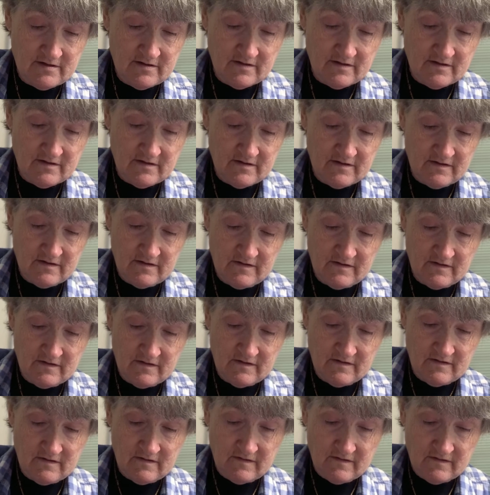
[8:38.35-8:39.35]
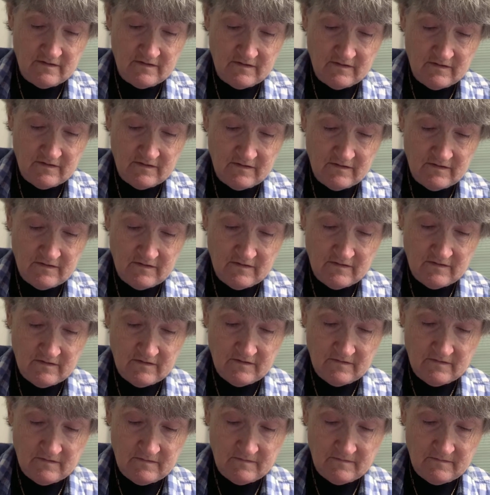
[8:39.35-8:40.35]

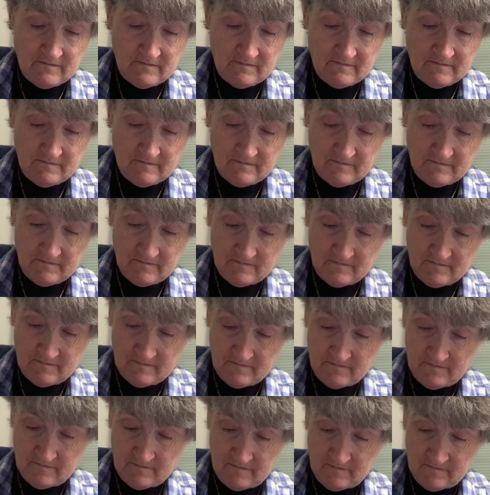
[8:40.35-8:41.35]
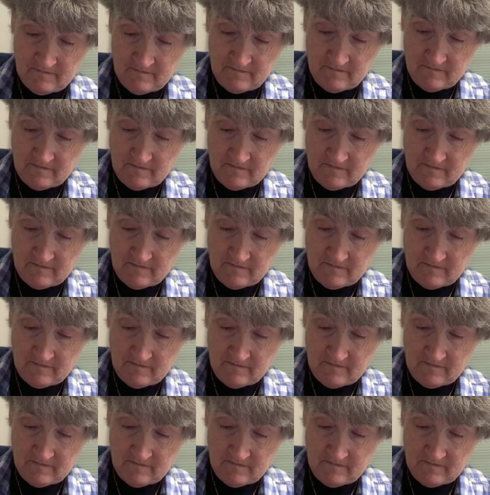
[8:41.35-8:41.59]
[no speech]